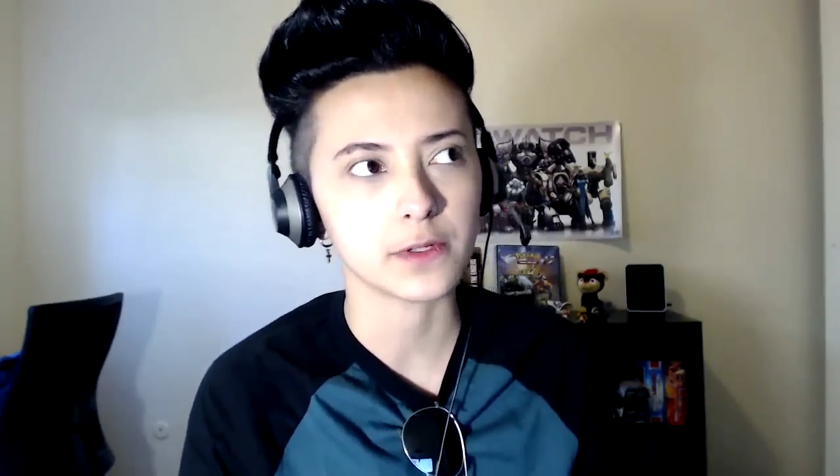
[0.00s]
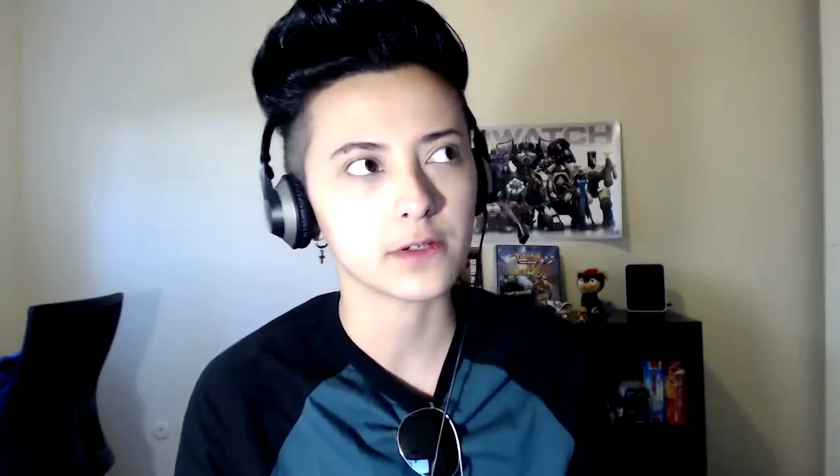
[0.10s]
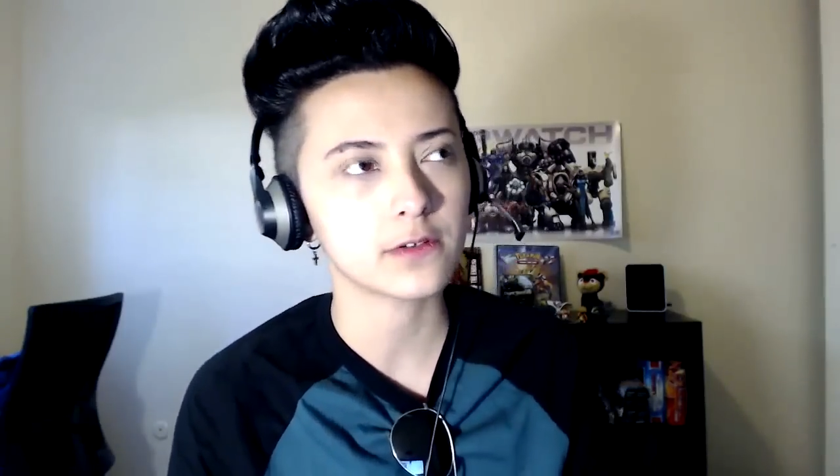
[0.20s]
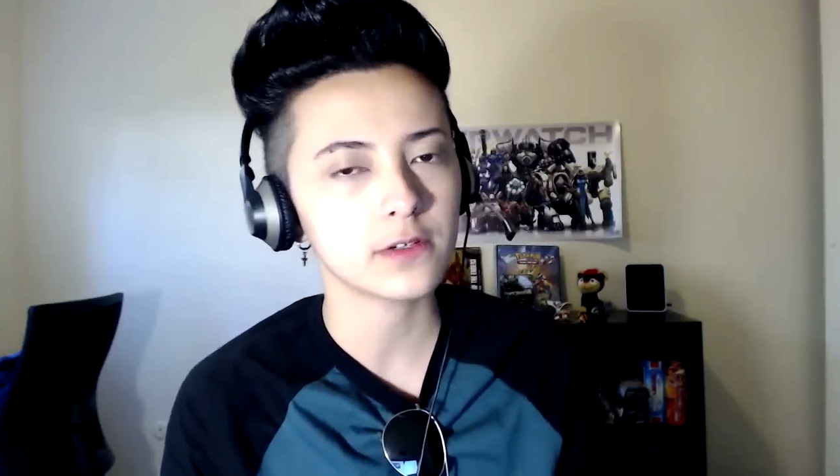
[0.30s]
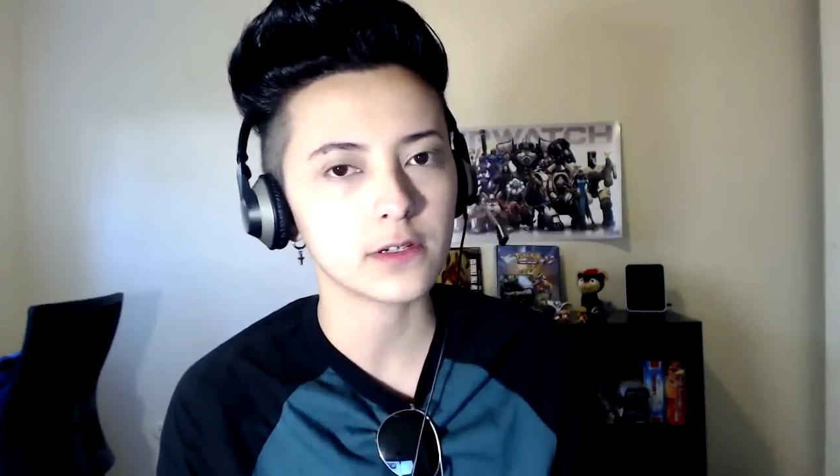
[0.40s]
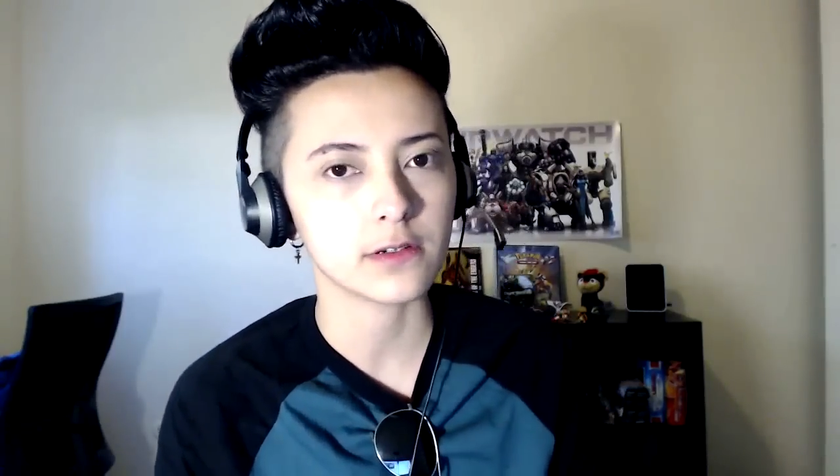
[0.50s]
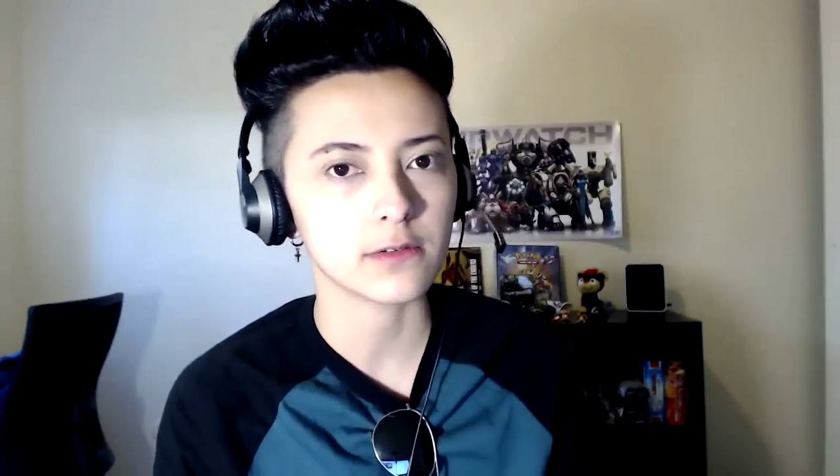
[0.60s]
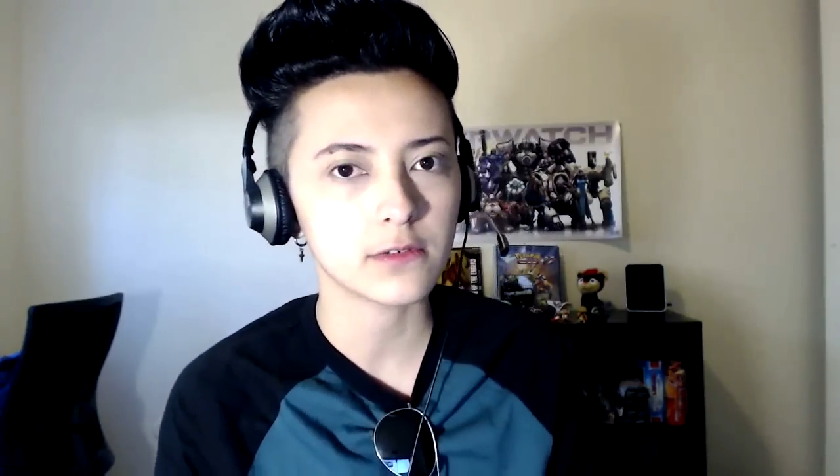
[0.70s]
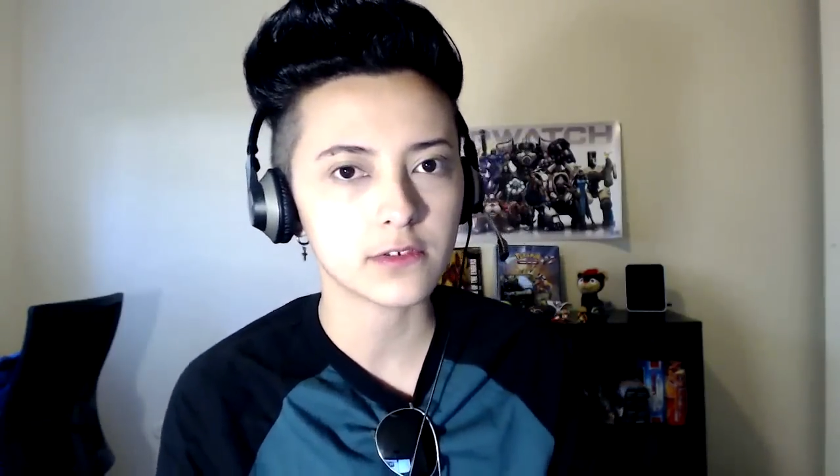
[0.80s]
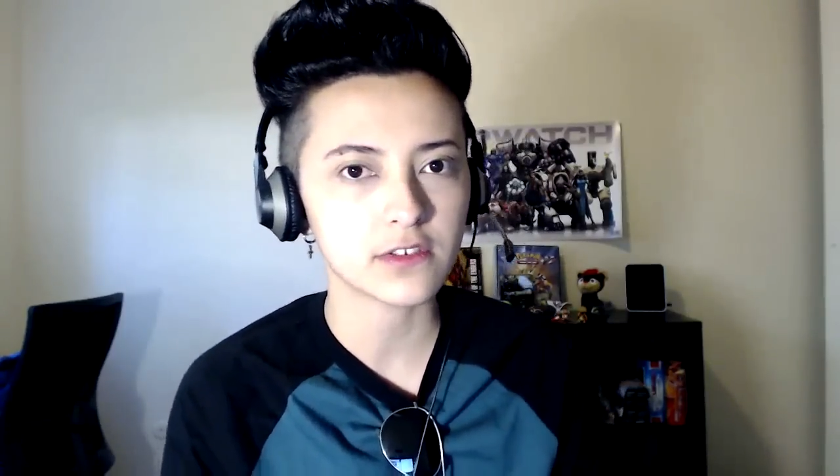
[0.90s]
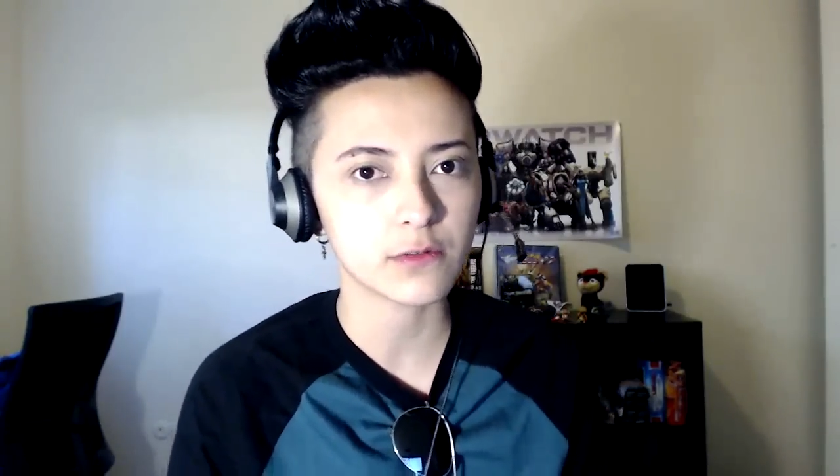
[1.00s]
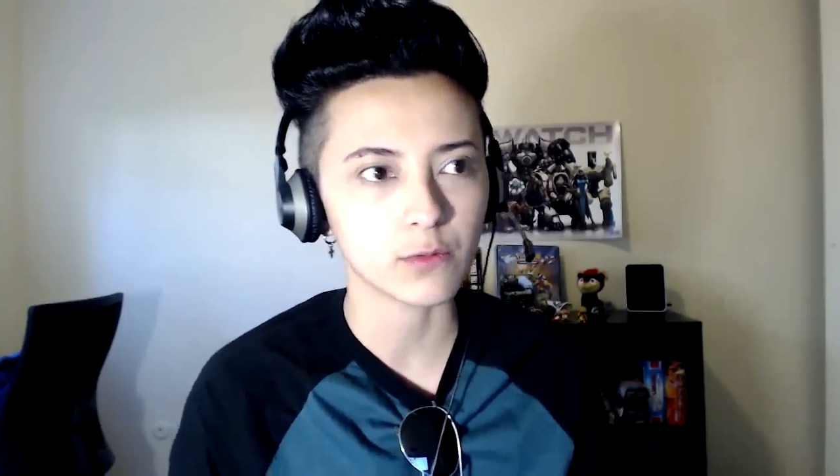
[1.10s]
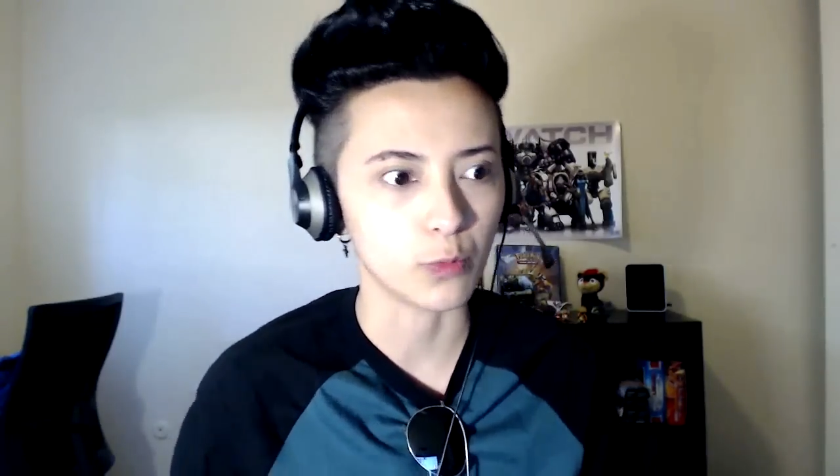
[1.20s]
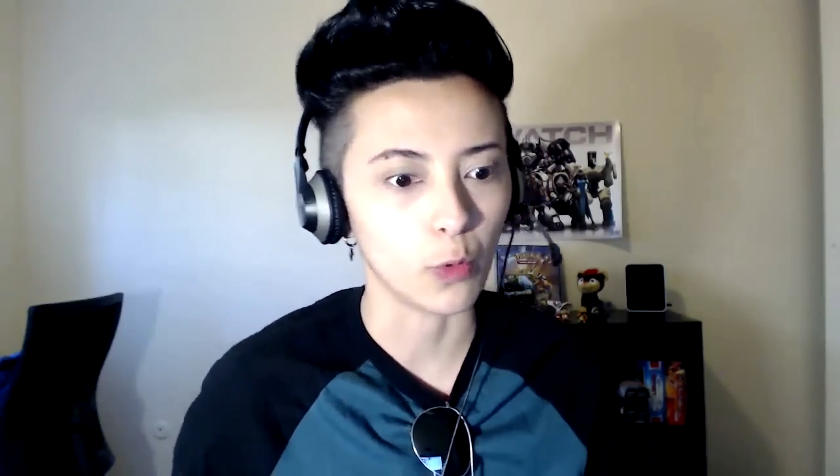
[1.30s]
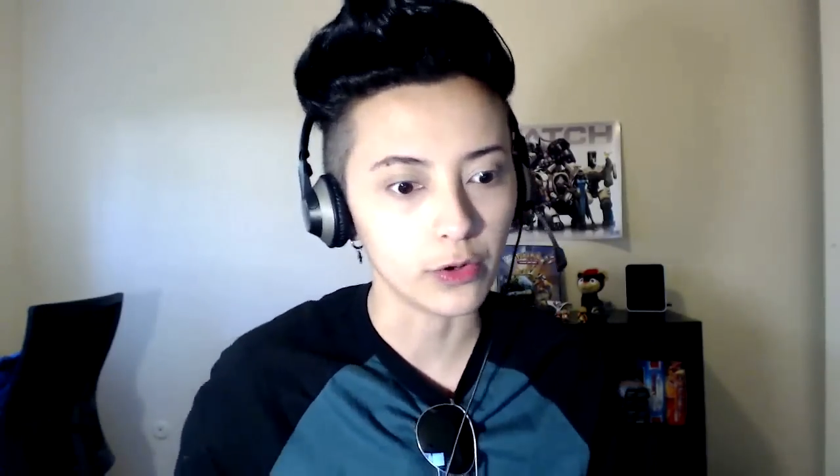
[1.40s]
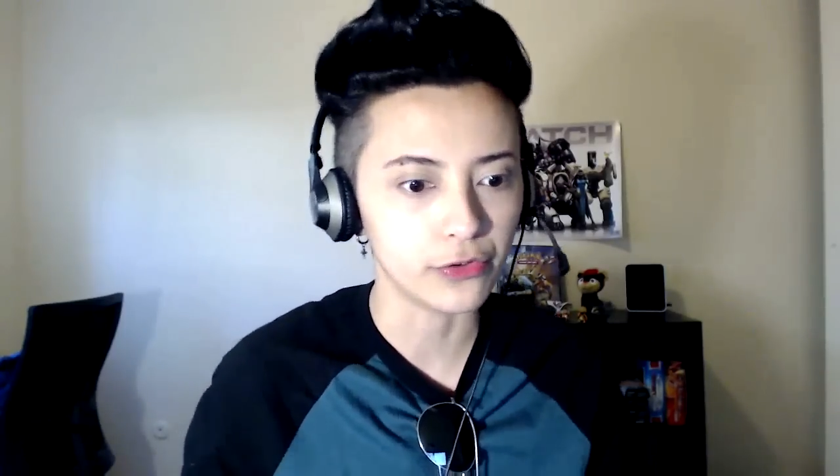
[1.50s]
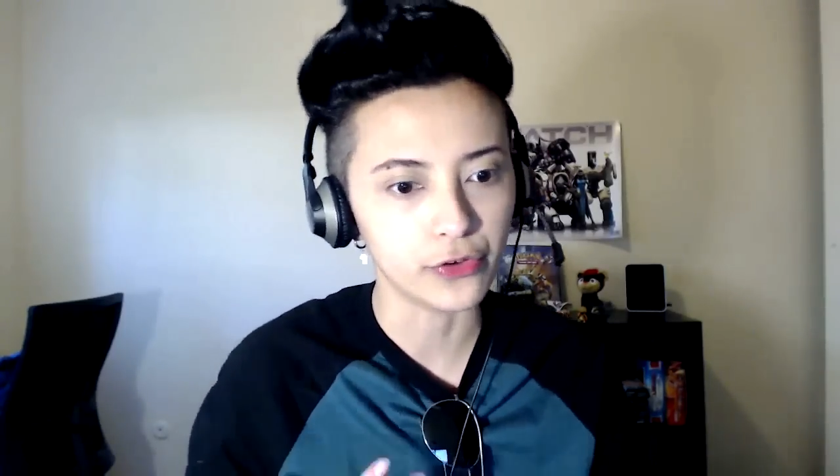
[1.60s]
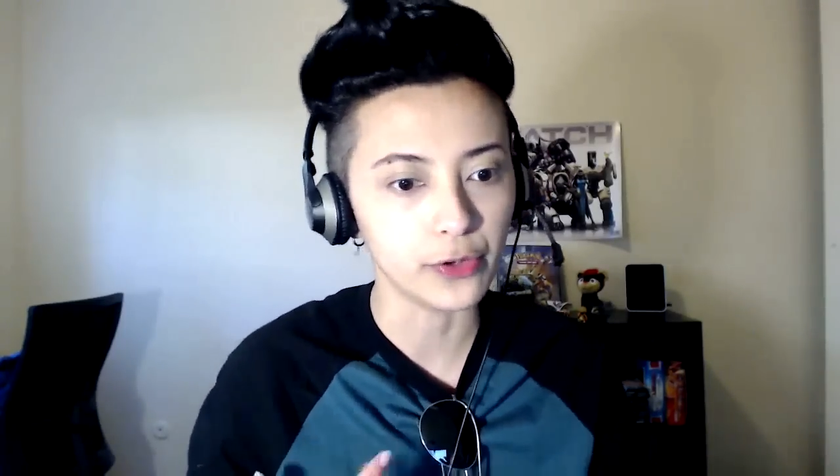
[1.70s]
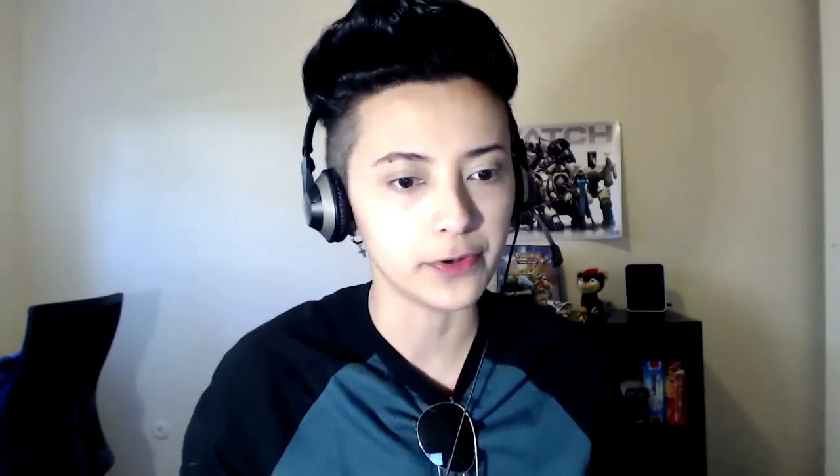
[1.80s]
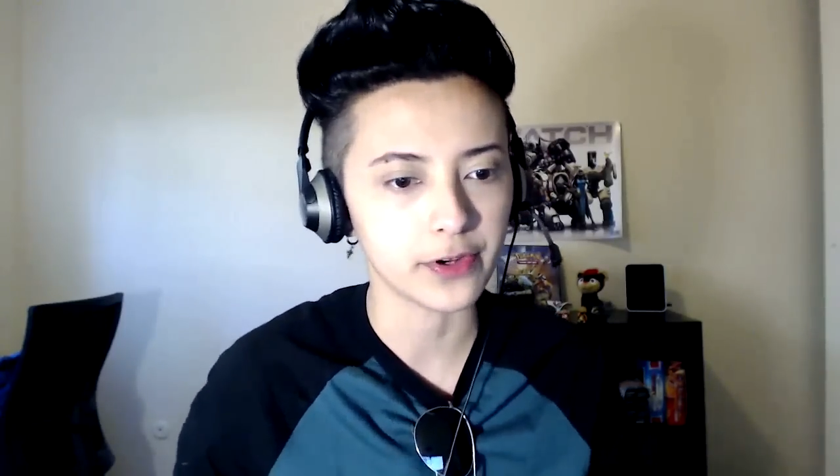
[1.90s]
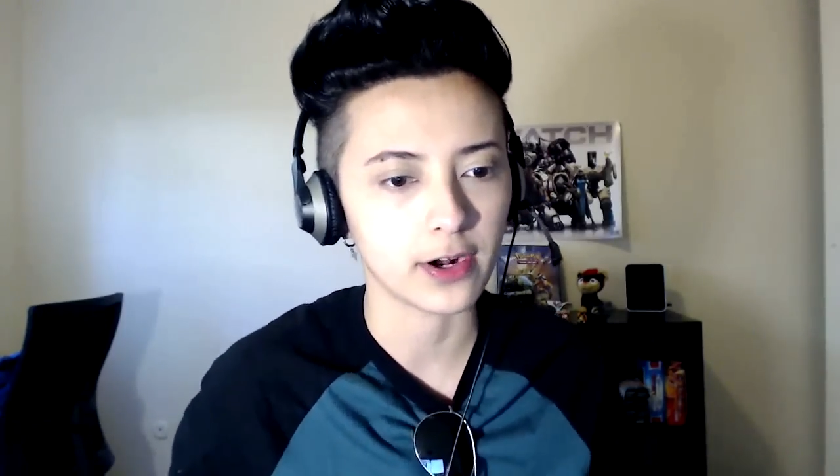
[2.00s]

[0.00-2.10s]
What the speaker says: but you know, there's still 1 stupid